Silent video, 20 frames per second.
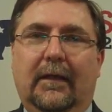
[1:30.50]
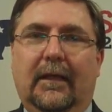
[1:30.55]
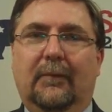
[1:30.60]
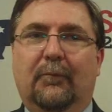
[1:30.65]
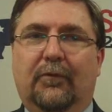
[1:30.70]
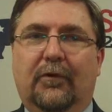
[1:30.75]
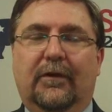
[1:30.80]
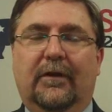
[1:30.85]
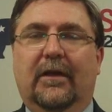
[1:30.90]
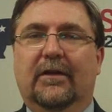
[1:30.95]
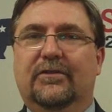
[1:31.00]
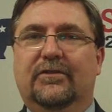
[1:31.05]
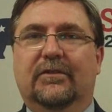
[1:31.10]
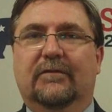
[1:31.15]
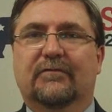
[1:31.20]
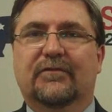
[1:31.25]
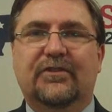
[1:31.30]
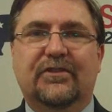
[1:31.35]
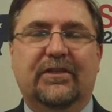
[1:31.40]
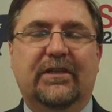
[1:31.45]
in
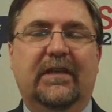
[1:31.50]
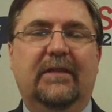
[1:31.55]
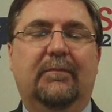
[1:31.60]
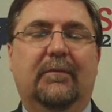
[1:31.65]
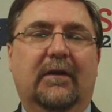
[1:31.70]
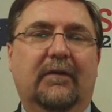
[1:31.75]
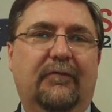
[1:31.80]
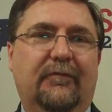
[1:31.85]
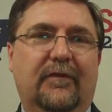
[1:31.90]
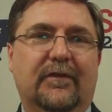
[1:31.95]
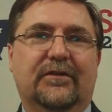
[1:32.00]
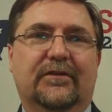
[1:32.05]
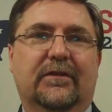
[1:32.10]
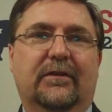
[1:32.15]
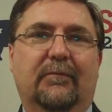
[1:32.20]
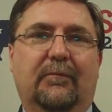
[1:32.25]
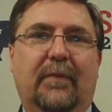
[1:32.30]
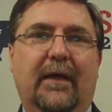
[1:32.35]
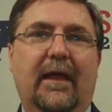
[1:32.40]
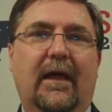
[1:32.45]
production of cheap,
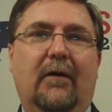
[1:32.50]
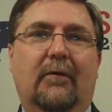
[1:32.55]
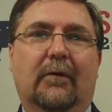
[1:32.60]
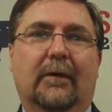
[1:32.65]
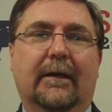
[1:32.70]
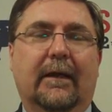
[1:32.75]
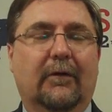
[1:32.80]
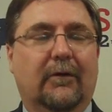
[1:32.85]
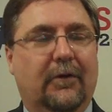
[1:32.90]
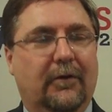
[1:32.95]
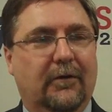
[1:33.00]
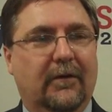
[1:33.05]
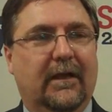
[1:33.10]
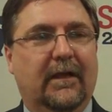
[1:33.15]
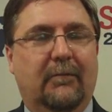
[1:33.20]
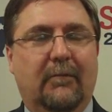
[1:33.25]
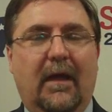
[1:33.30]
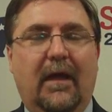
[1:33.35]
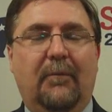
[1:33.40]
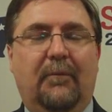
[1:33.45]
efficient power. Now,
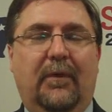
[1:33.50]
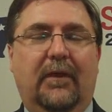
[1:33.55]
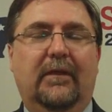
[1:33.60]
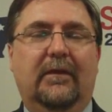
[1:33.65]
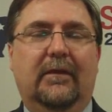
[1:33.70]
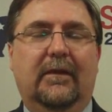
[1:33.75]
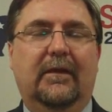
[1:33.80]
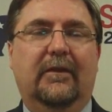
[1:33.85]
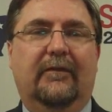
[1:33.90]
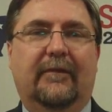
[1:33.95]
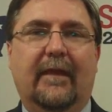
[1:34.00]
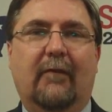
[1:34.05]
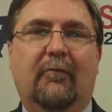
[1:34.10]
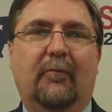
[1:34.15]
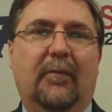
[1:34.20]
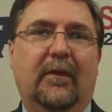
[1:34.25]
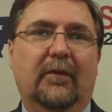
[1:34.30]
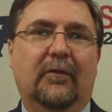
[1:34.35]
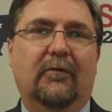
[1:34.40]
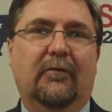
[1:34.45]
currently, my opinion is that
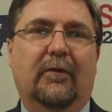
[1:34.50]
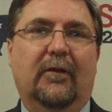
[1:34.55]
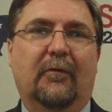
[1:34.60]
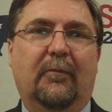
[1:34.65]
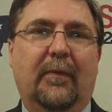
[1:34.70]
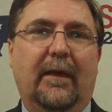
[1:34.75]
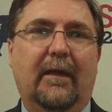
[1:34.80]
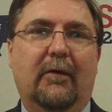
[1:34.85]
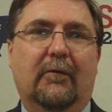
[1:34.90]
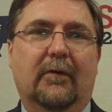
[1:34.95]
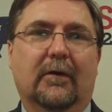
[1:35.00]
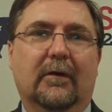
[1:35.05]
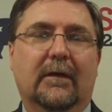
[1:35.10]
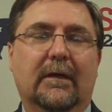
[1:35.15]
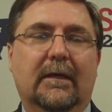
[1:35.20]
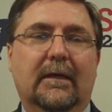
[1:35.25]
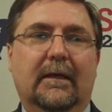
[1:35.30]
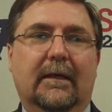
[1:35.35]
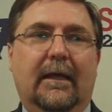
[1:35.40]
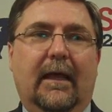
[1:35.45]
would be nuclear power.
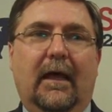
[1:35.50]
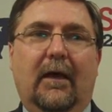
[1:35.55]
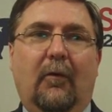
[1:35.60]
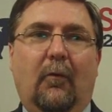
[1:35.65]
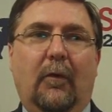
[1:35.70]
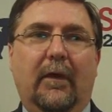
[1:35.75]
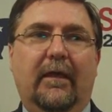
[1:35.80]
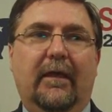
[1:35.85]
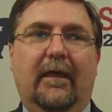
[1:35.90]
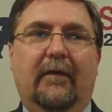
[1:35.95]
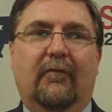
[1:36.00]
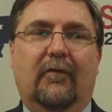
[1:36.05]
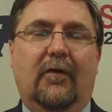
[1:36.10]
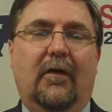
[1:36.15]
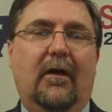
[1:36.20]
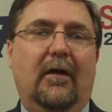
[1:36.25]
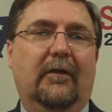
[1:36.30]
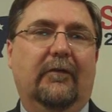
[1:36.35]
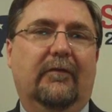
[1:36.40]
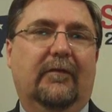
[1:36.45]
Now, we have
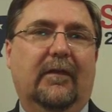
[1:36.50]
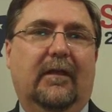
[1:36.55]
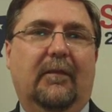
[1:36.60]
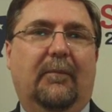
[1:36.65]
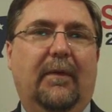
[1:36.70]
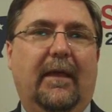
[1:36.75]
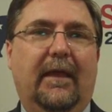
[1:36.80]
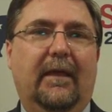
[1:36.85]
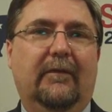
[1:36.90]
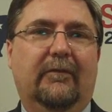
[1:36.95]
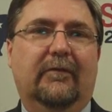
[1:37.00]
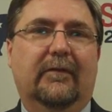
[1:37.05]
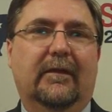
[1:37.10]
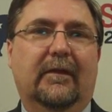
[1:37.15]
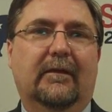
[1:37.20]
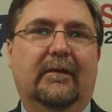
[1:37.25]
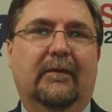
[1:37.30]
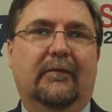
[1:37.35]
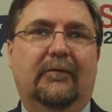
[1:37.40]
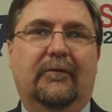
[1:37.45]
lost the
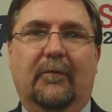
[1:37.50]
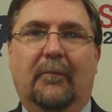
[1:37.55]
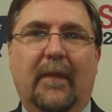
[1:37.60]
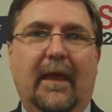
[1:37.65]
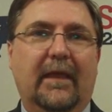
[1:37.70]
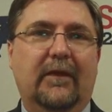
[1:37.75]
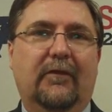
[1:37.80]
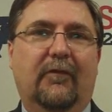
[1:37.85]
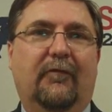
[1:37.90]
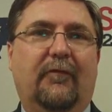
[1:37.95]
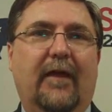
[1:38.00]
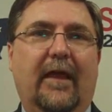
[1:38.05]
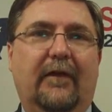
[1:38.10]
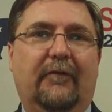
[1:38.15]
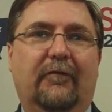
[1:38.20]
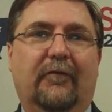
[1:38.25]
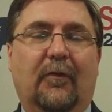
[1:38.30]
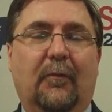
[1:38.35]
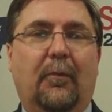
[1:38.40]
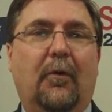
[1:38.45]
capacity to
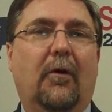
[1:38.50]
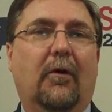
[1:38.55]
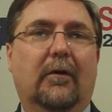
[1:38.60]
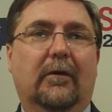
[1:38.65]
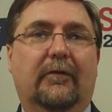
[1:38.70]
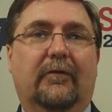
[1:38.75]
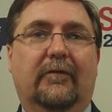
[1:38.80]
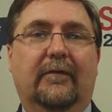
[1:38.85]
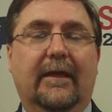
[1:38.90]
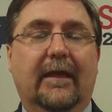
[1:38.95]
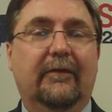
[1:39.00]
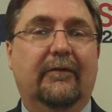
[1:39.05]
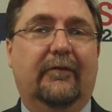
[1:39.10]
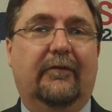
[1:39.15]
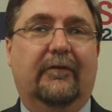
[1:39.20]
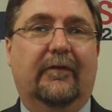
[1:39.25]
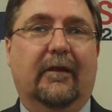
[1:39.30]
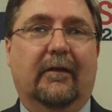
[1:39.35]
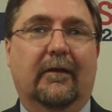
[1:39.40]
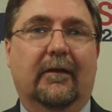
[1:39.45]
manufacture the parts
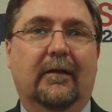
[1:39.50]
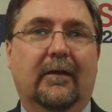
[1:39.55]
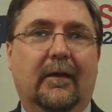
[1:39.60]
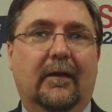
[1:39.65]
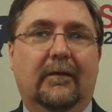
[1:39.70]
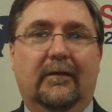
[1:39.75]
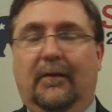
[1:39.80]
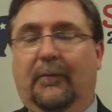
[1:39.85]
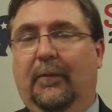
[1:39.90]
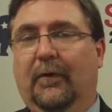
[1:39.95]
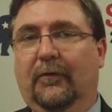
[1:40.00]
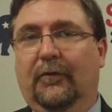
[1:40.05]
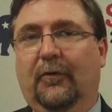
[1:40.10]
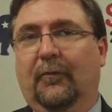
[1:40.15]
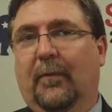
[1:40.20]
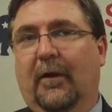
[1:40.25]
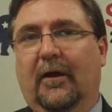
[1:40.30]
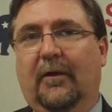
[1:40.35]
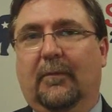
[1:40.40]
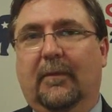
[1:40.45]
necessary to build
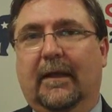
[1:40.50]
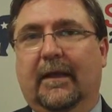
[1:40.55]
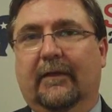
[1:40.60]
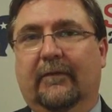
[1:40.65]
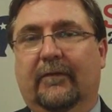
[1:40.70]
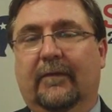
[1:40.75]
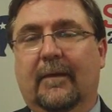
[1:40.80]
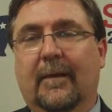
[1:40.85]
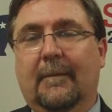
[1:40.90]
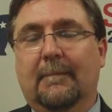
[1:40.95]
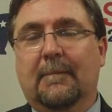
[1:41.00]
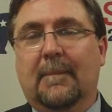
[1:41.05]
new power plants.